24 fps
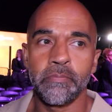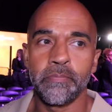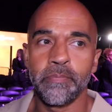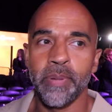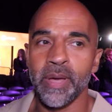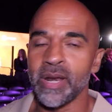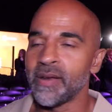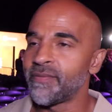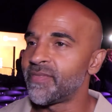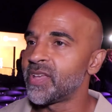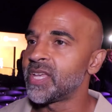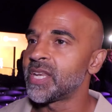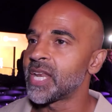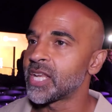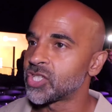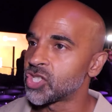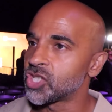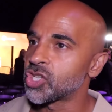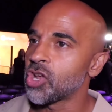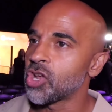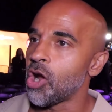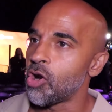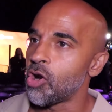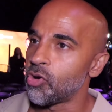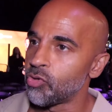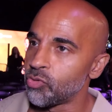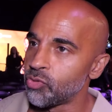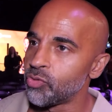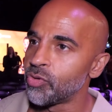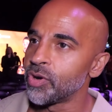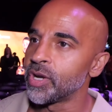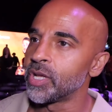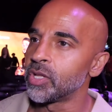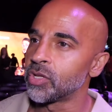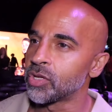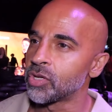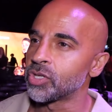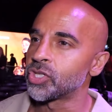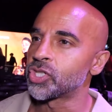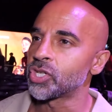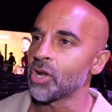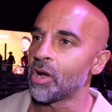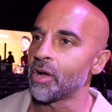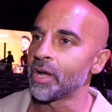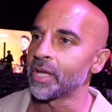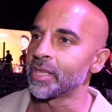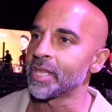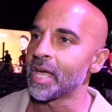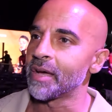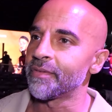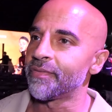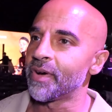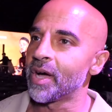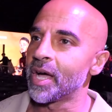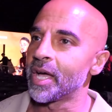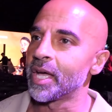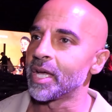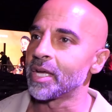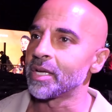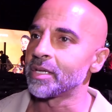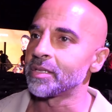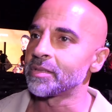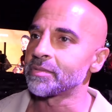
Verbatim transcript: Benavidez has got a real good shot in that fight.